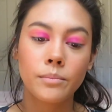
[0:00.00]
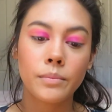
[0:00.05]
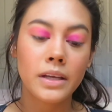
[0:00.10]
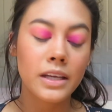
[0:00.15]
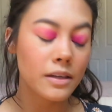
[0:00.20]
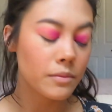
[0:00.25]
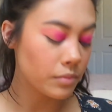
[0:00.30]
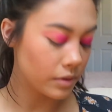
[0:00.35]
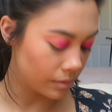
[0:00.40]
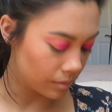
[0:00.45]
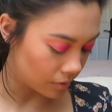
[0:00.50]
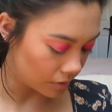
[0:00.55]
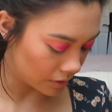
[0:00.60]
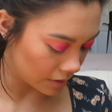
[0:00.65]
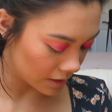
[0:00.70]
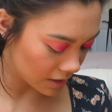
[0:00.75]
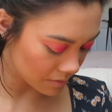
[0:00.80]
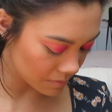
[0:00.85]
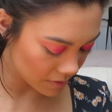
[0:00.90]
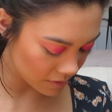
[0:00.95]
Pink and purple are
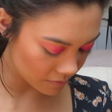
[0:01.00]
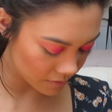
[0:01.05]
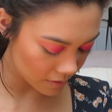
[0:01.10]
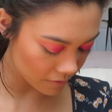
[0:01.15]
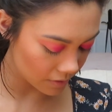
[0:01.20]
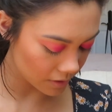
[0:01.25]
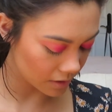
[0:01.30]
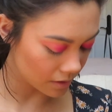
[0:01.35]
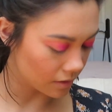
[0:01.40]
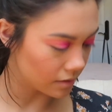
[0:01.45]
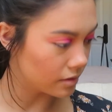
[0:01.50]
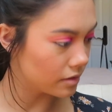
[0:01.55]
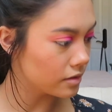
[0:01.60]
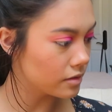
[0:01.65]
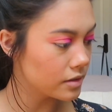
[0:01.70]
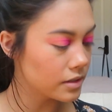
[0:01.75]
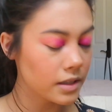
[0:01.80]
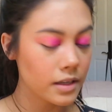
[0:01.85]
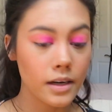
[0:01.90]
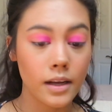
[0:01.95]
like my favorite
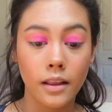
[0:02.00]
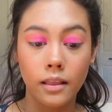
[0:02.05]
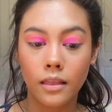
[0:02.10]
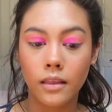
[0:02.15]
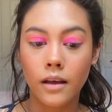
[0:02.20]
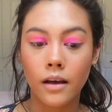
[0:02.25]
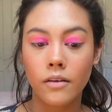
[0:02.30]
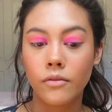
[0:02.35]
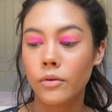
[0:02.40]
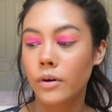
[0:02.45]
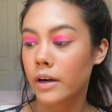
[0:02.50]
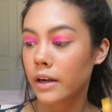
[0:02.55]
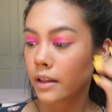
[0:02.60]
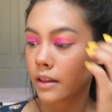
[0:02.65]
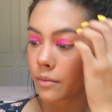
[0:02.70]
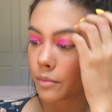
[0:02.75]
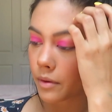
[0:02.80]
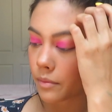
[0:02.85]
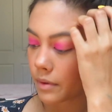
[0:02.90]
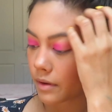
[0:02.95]
colors and I love wearing
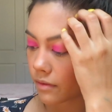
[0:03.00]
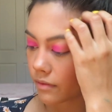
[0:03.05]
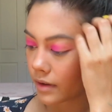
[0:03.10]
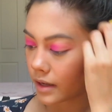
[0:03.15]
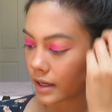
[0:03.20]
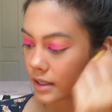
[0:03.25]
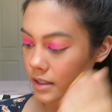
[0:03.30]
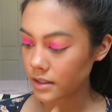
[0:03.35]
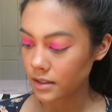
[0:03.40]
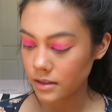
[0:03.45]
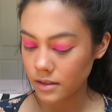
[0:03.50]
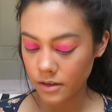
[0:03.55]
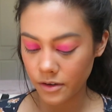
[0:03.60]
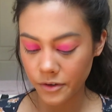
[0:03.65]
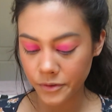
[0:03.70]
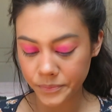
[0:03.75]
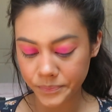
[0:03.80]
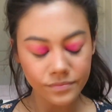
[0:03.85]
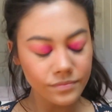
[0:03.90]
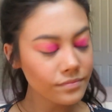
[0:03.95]
them on my face,
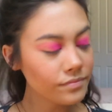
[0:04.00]
so